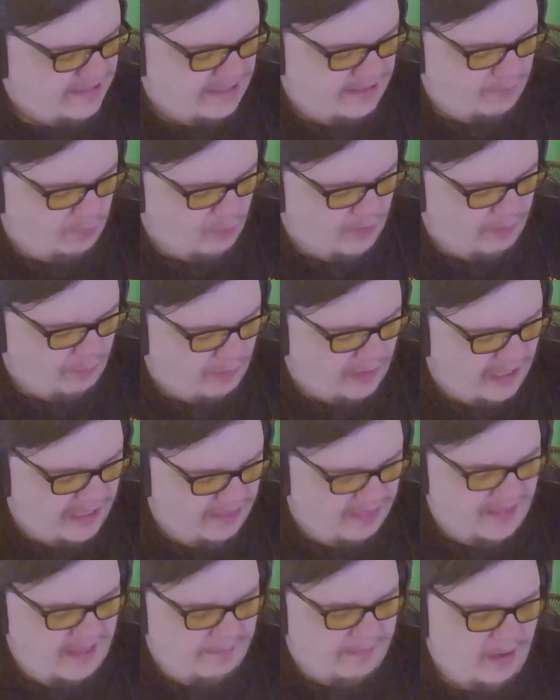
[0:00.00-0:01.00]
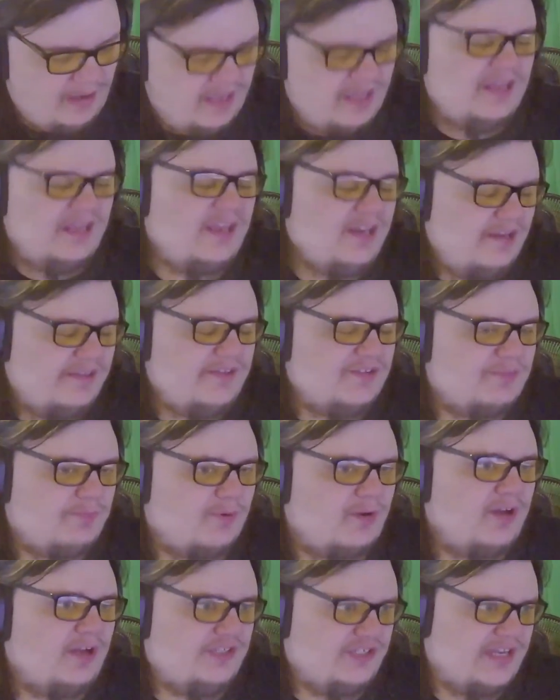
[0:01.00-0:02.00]
when I think about getting into these
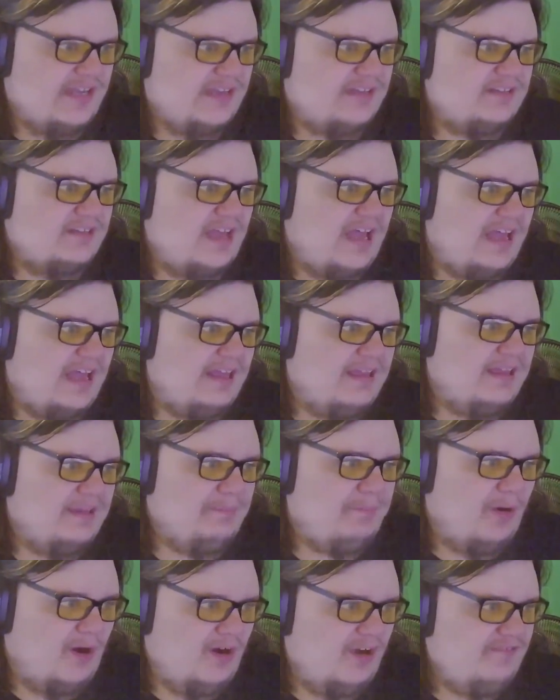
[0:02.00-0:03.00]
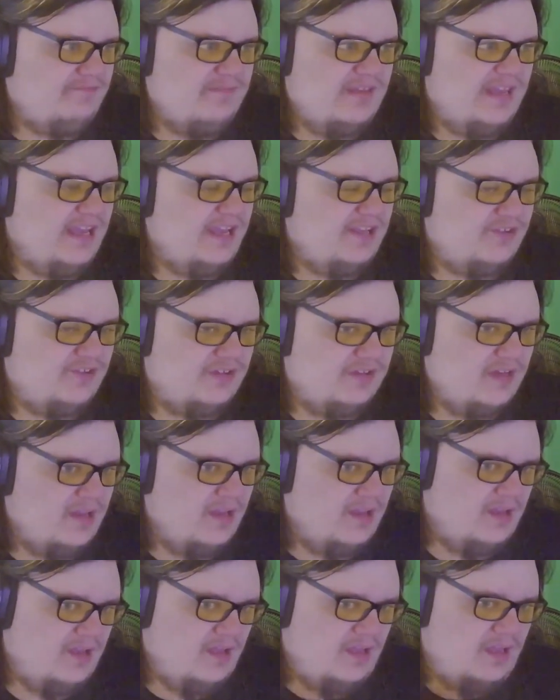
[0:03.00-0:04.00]
projects, part of me gets
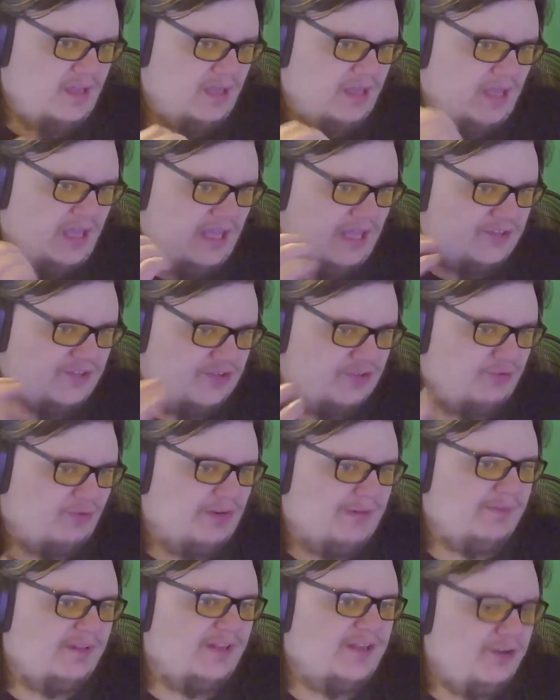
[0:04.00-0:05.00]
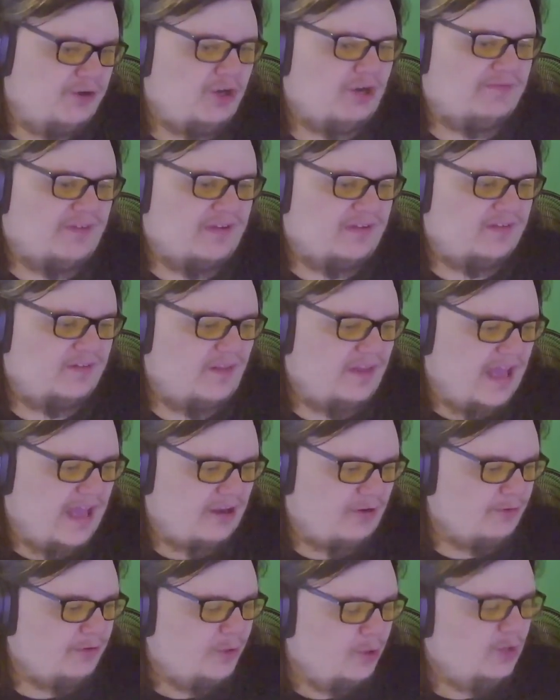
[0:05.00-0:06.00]
extremely nervous. Like, I
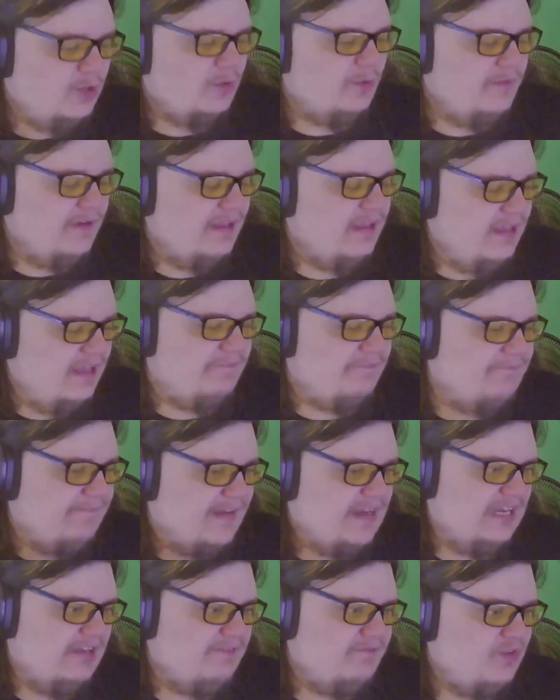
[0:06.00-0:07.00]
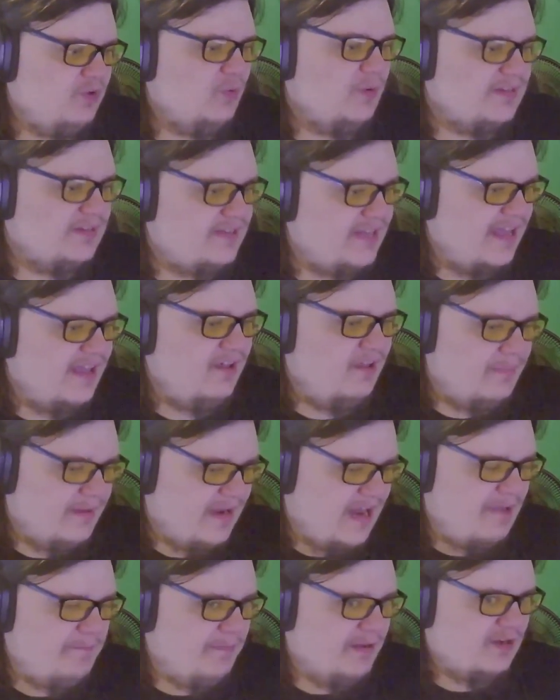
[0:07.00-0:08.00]
don't know if any of you could tell, but
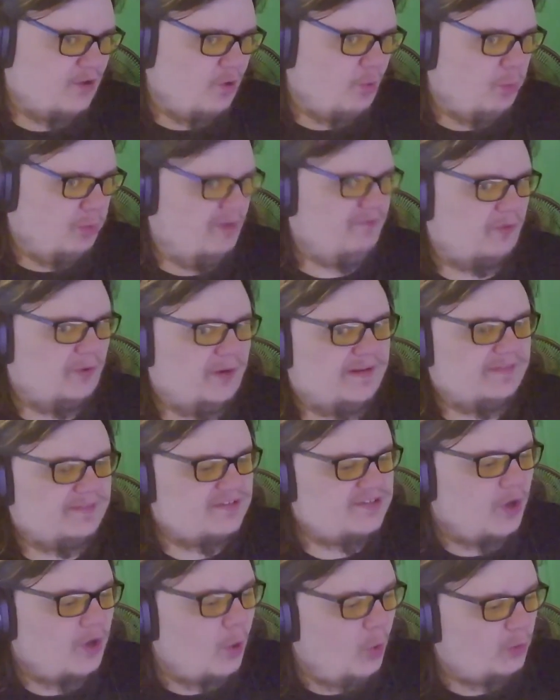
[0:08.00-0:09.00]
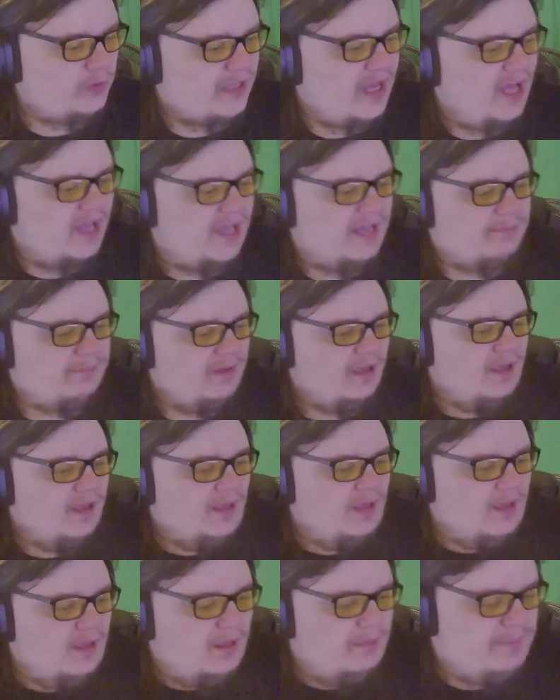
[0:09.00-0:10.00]
I've been quivering this whole time.
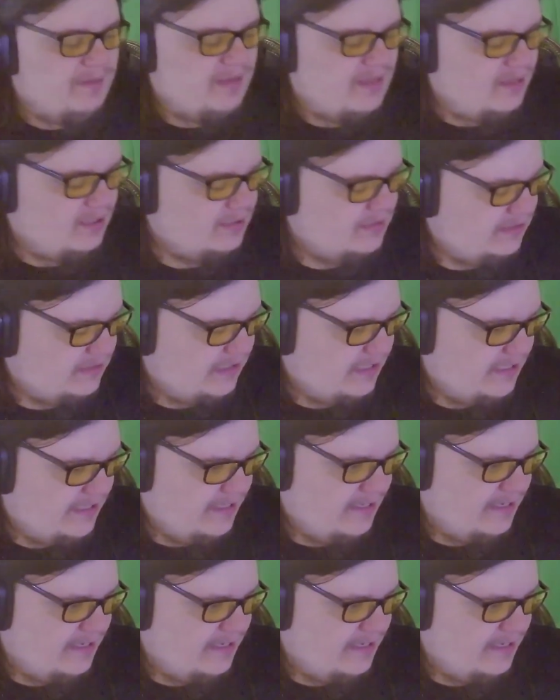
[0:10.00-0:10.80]
Because, like,